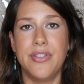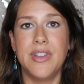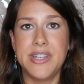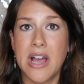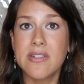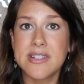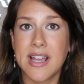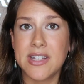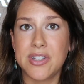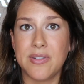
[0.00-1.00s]
the
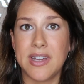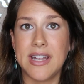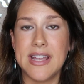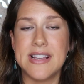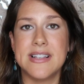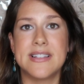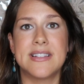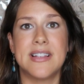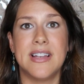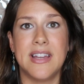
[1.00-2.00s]
downside to it is